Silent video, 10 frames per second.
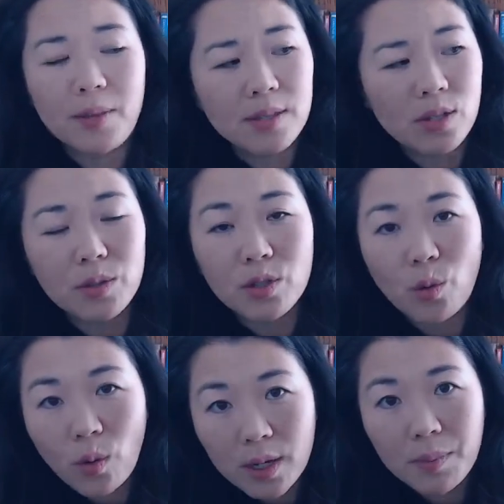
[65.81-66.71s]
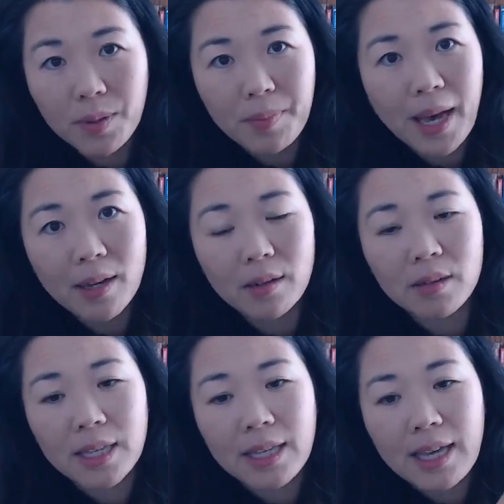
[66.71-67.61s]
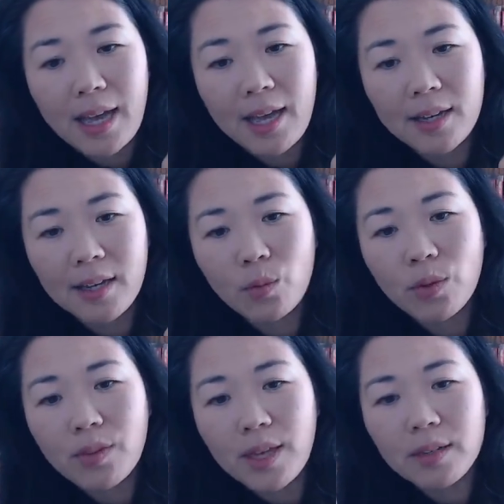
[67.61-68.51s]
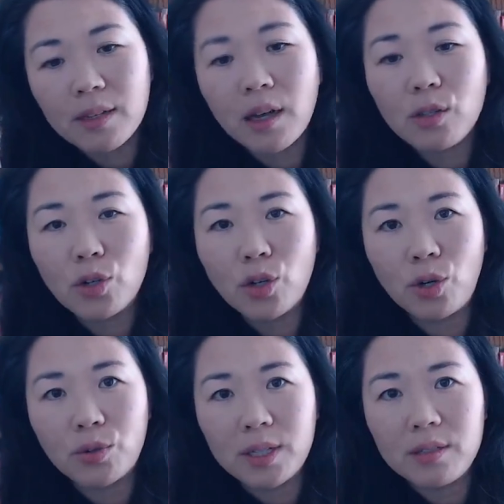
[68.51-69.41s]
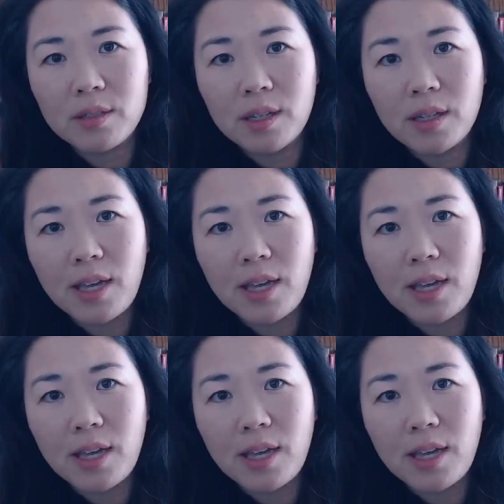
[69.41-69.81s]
So it's quite a big panel, and it will then color code it.